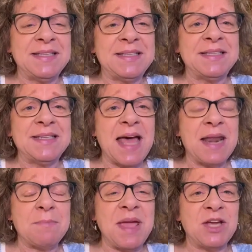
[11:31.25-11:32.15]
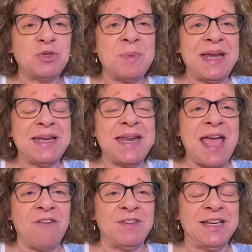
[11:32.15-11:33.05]
This is not a match made in
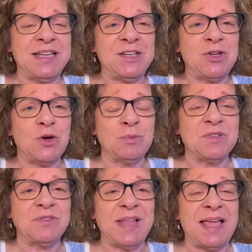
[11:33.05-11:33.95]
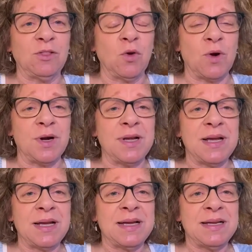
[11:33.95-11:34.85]
heaven in terms of
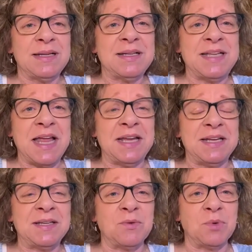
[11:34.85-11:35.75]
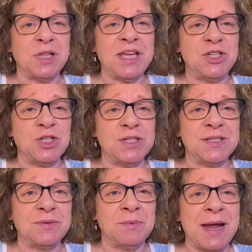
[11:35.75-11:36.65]
landlord-tenant
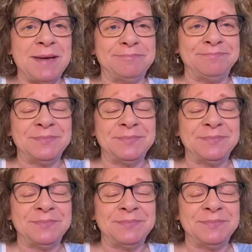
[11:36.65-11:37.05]
relations, right?